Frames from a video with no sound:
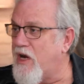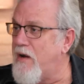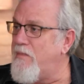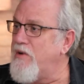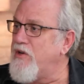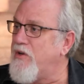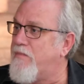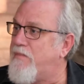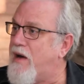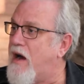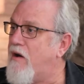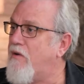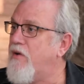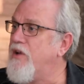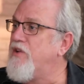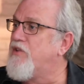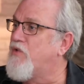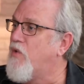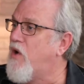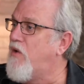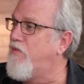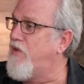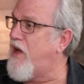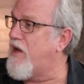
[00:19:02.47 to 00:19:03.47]
come into power in
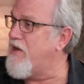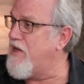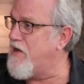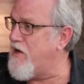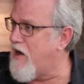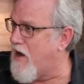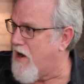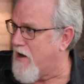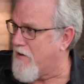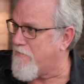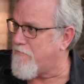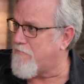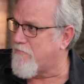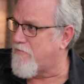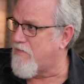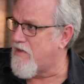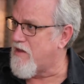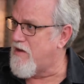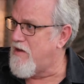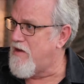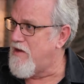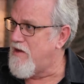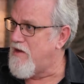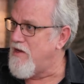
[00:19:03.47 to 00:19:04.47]
1299.
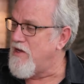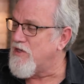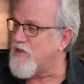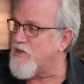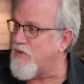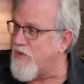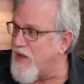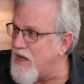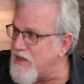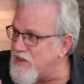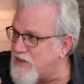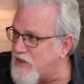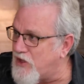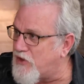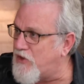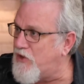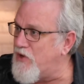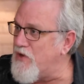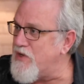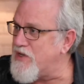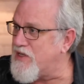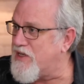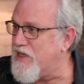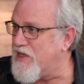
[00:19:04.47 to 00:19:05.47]
So that's the
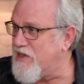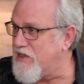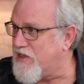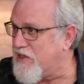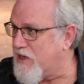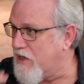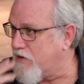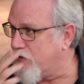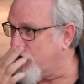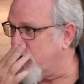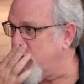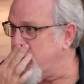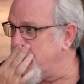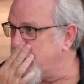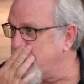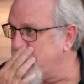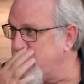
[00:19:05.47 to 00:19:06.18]
13th century.